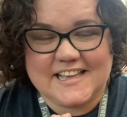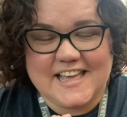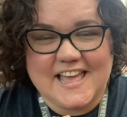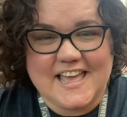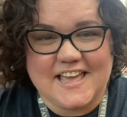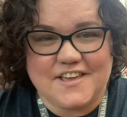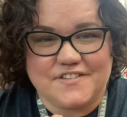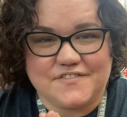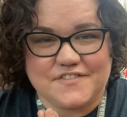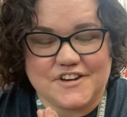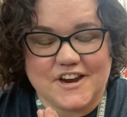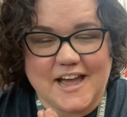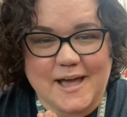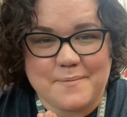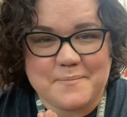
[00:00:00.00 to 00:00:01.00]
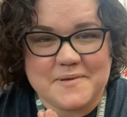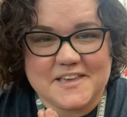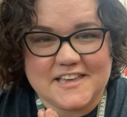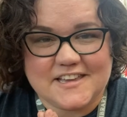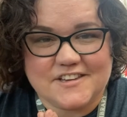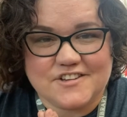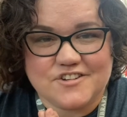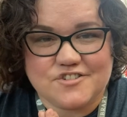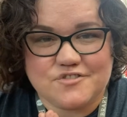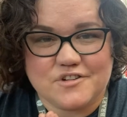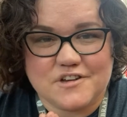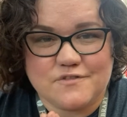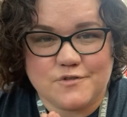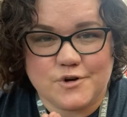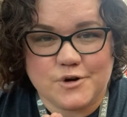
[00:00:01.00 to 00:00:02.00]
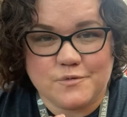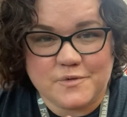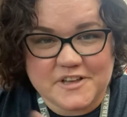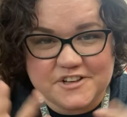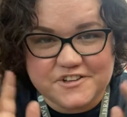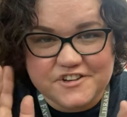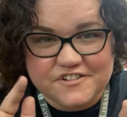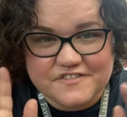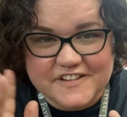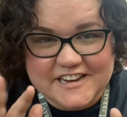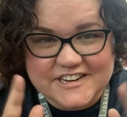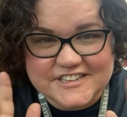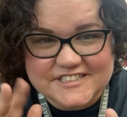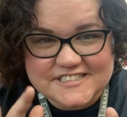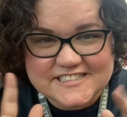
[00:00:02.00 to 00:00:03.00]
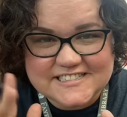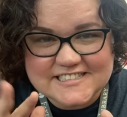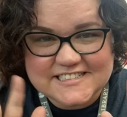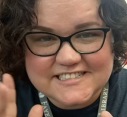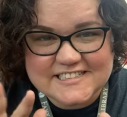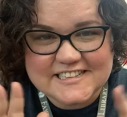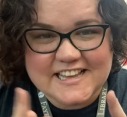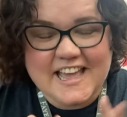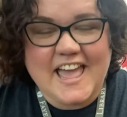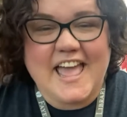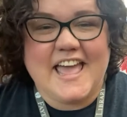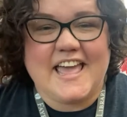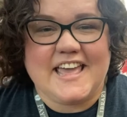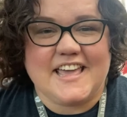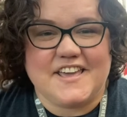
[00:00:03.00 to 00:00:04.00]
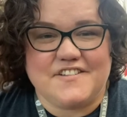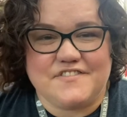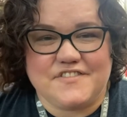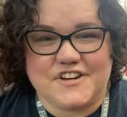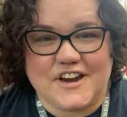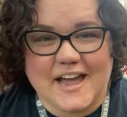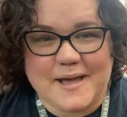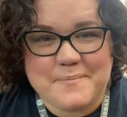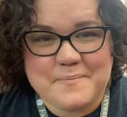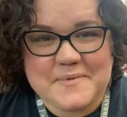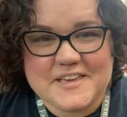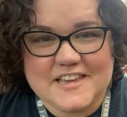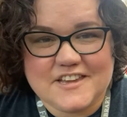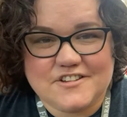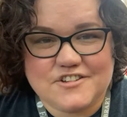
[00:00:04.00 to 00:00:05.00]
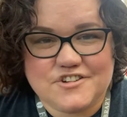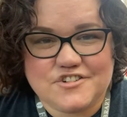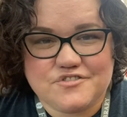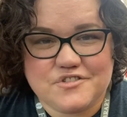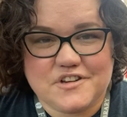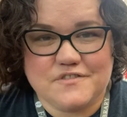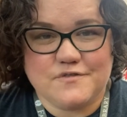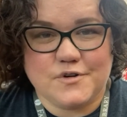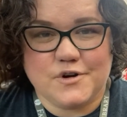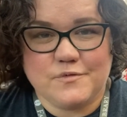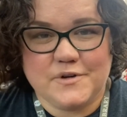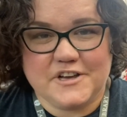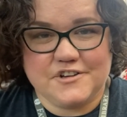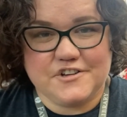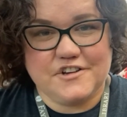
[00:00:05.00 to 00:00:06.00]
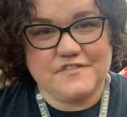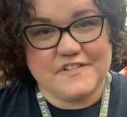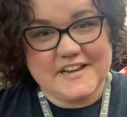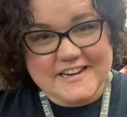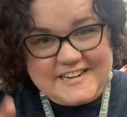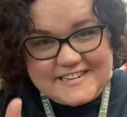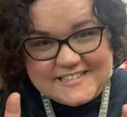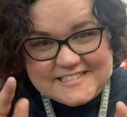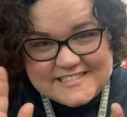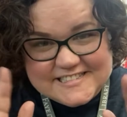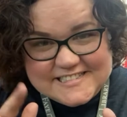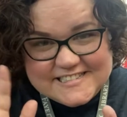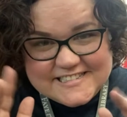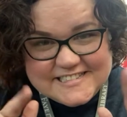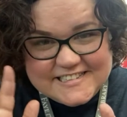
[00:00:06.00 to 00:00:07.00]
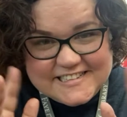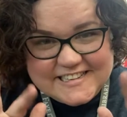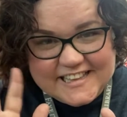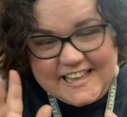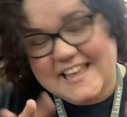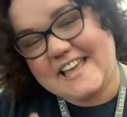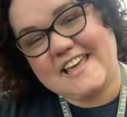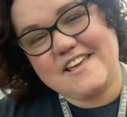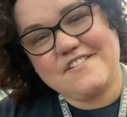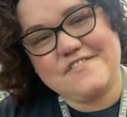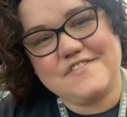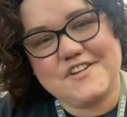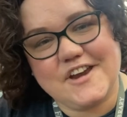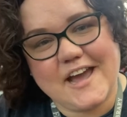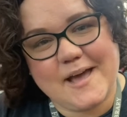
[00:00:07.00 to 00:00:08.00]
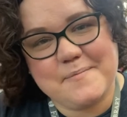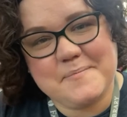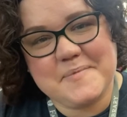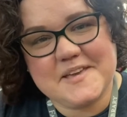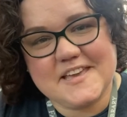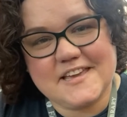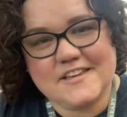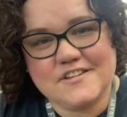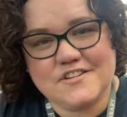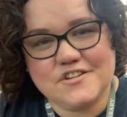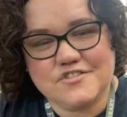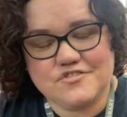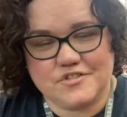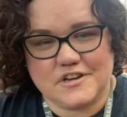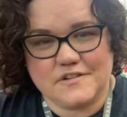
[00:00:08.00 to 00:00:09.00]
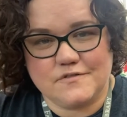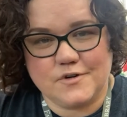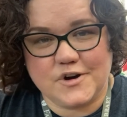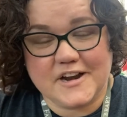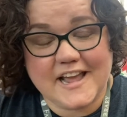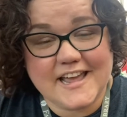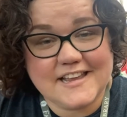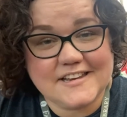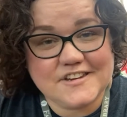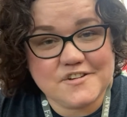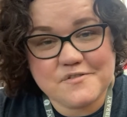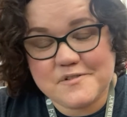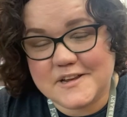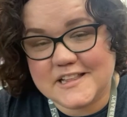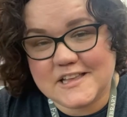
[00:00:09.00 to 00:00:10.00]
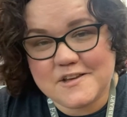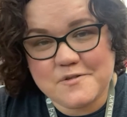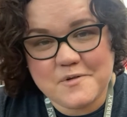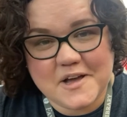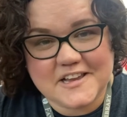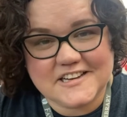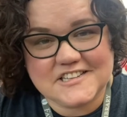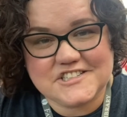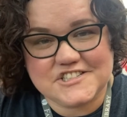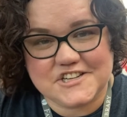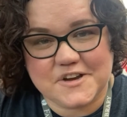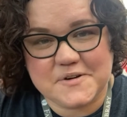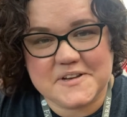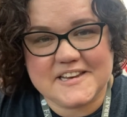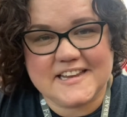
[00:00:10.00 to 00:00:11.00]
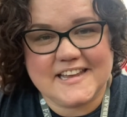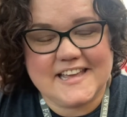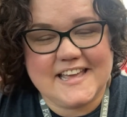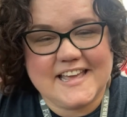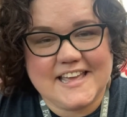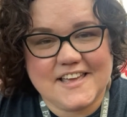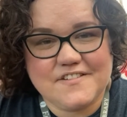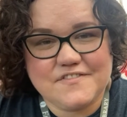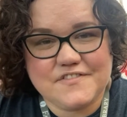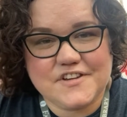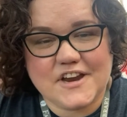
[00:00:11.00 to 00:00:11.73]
If you're happy in your tree fort, wiggle your fingers. If you're happy in your tree fort, wiggle your fingers. If you're happy in your tree fort and you really wanna show it. If you're